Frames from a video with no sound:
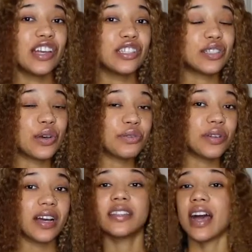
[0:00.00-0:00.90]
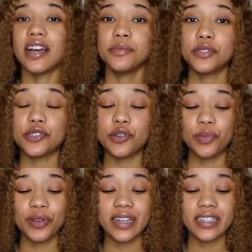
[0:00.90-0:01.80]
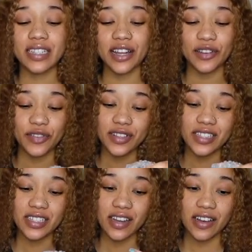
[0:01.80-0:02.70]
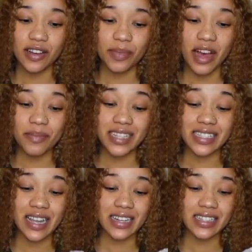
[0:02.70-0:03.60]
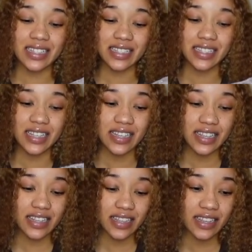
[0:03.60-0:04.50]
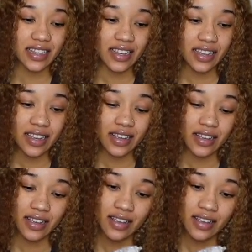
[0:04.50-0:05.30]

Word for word: So you guys, I am super excited for this cup. I'm excited to see it.